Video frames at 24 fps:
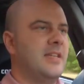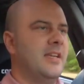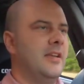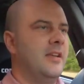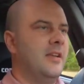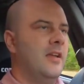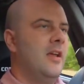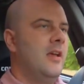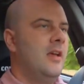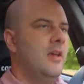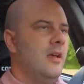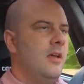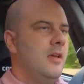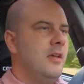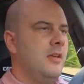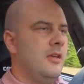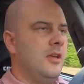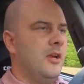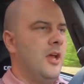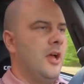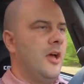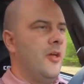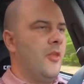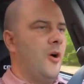and
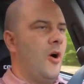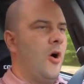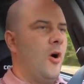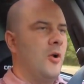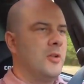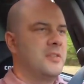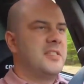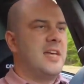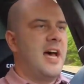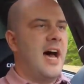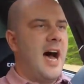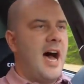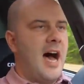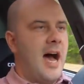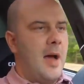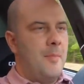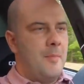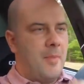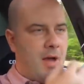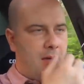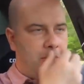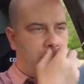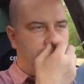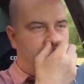you know, the whole
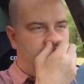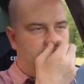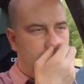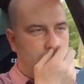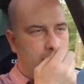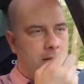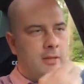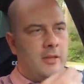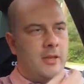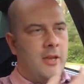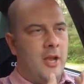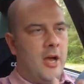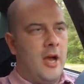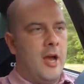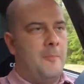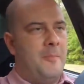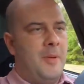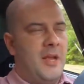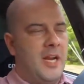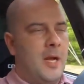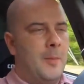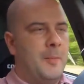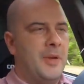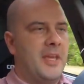time I thought, you know, I'd
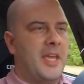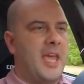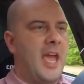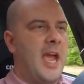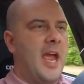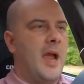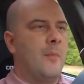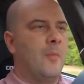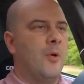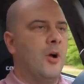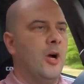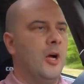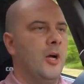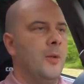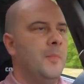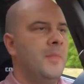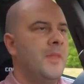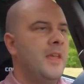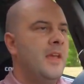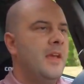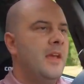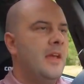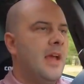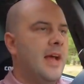pick up a camera.
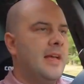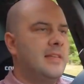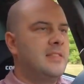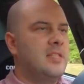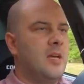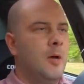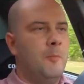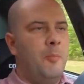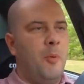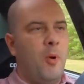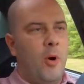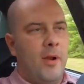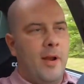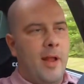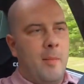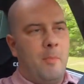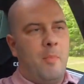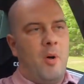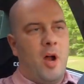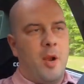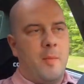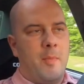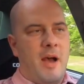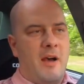At some point I
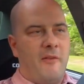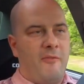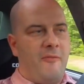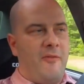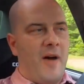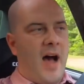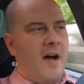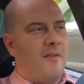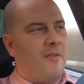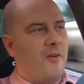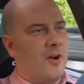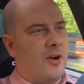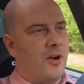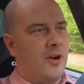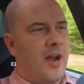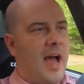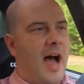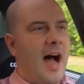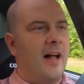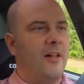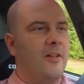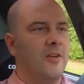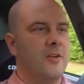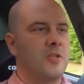bought about
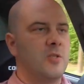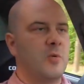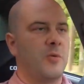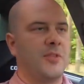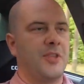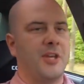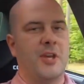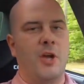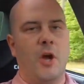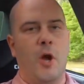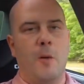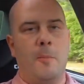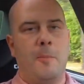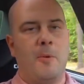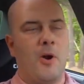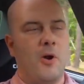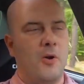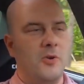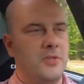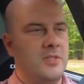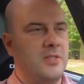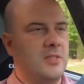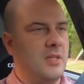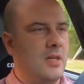$500 worth of
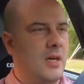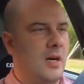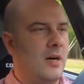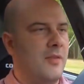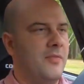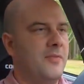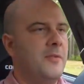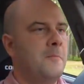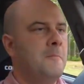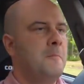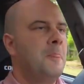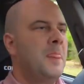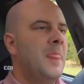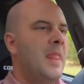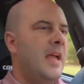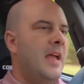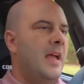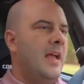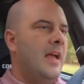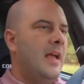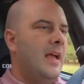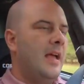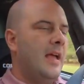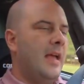GoPro stuff,
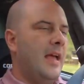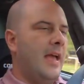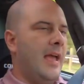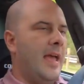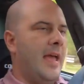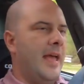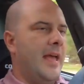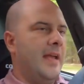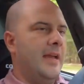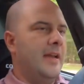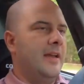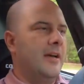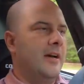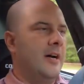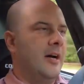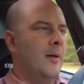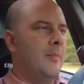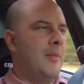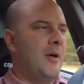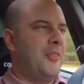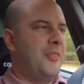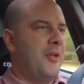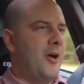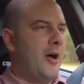and
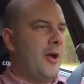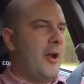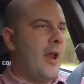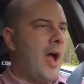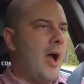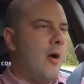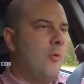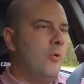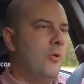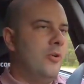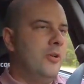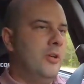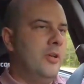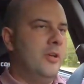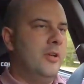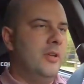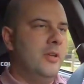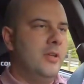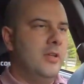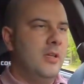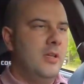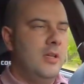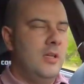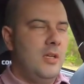I thought I would
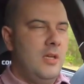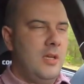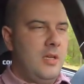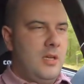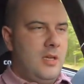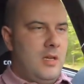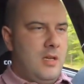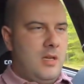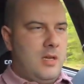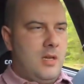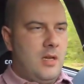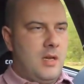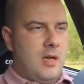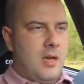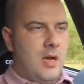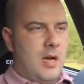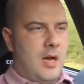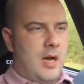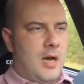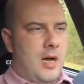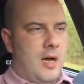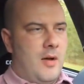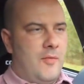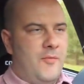
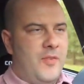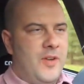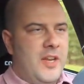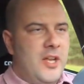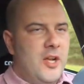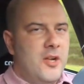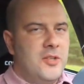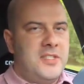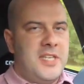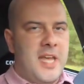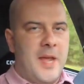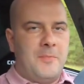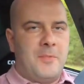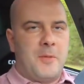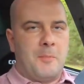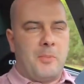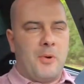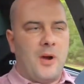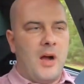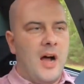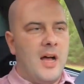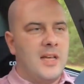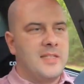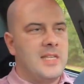videotape the
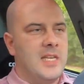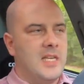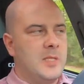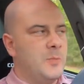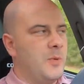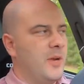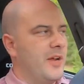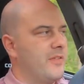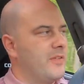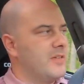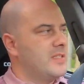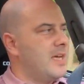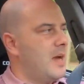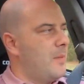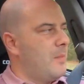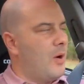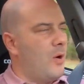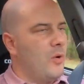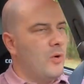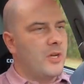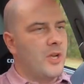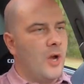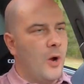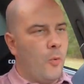process, but every time
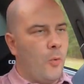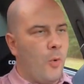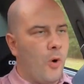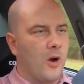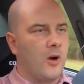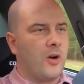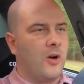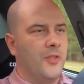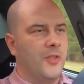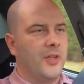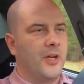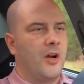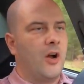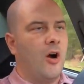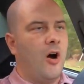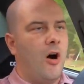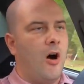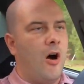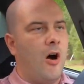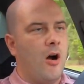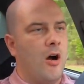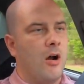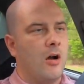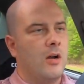I would go work on the
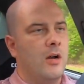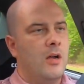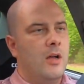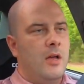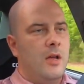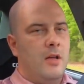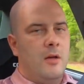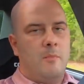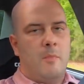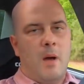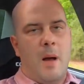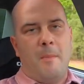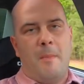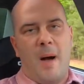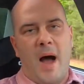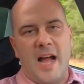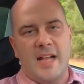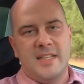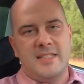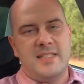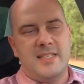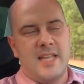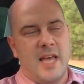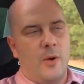car, my
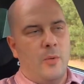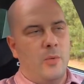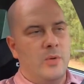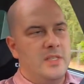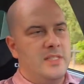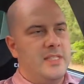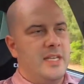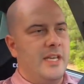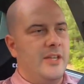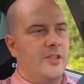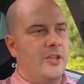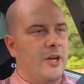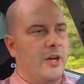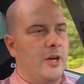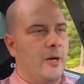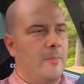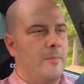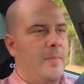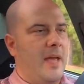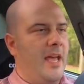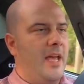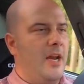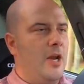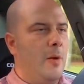mindset was
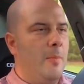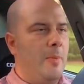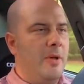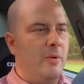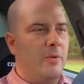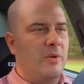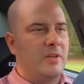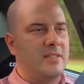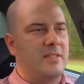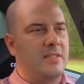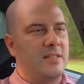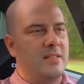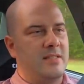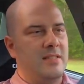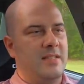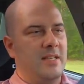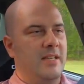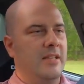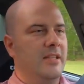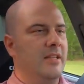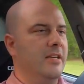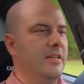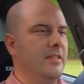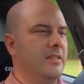either, man, nobody wants to
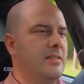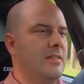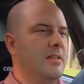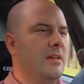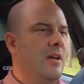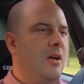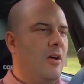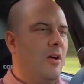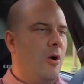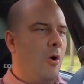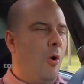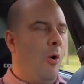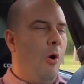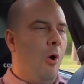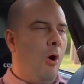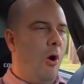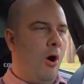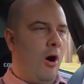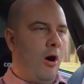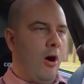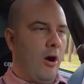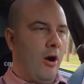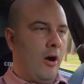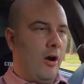see this,
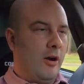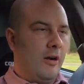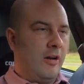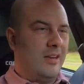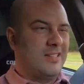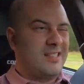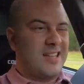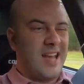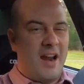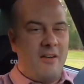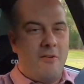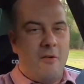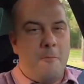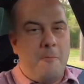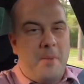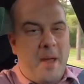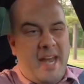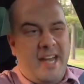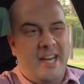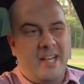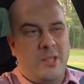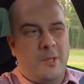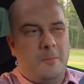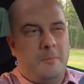or it's kind of a
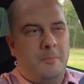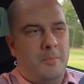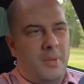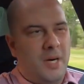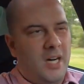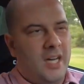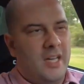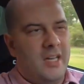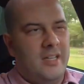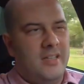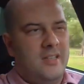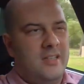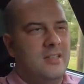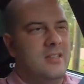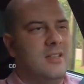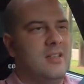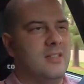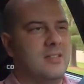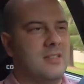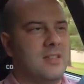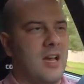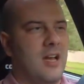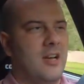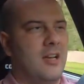pain in the butt.
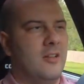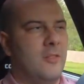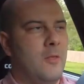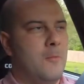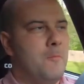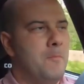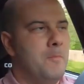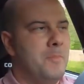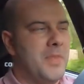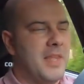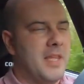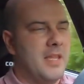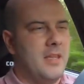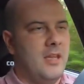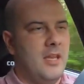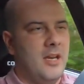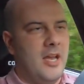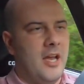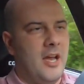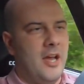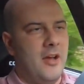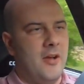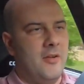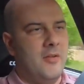It's kind of the, you
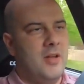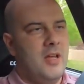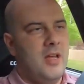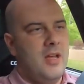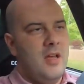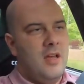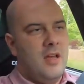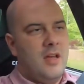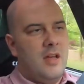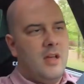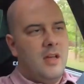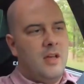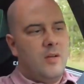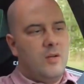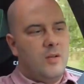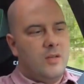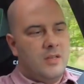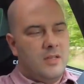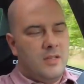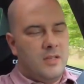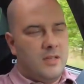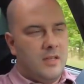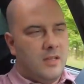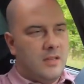know,
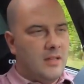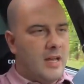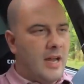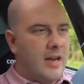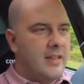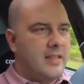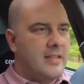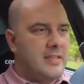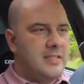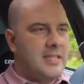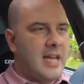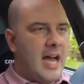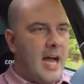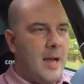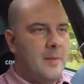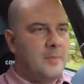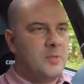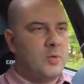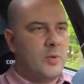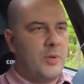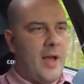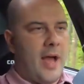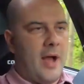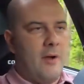a lot of the
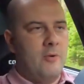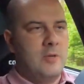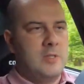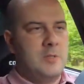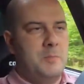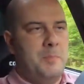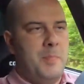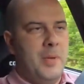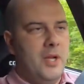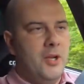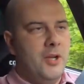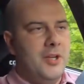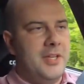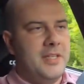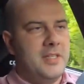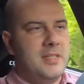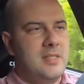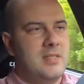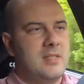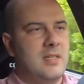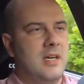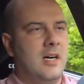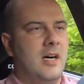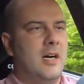times when I was building
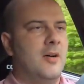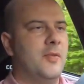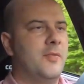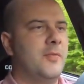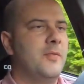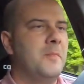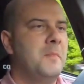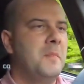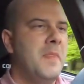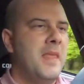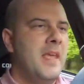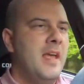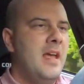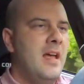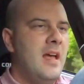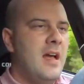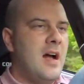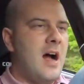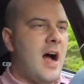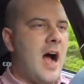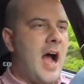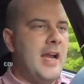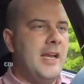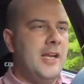stuff,
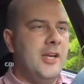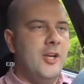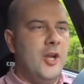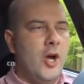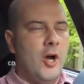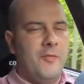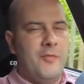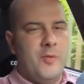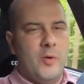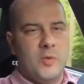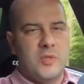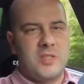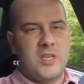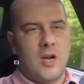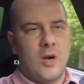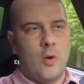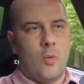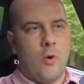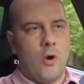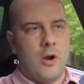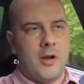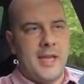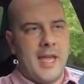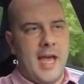I didn't know if it was
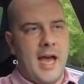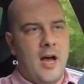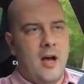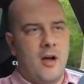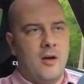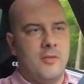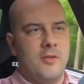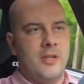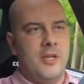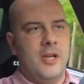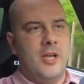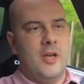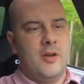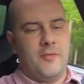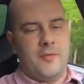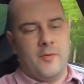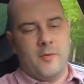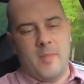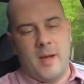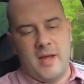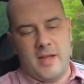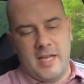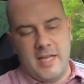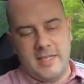going to work out. You know,
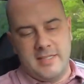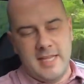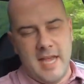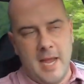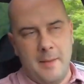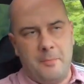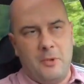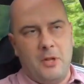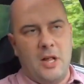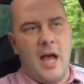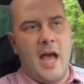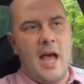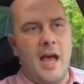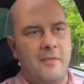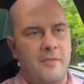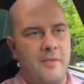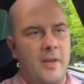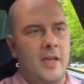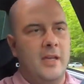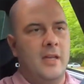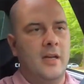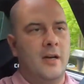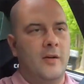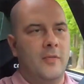for my example, I have
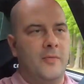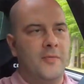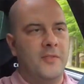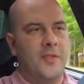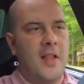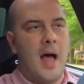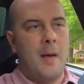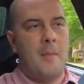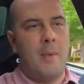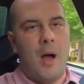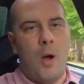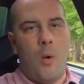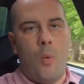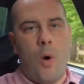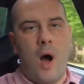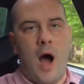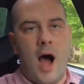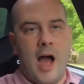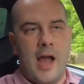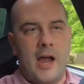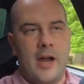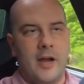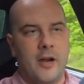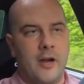a
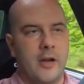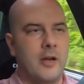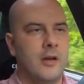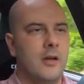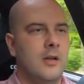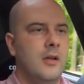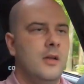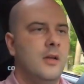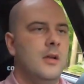fly-by-wire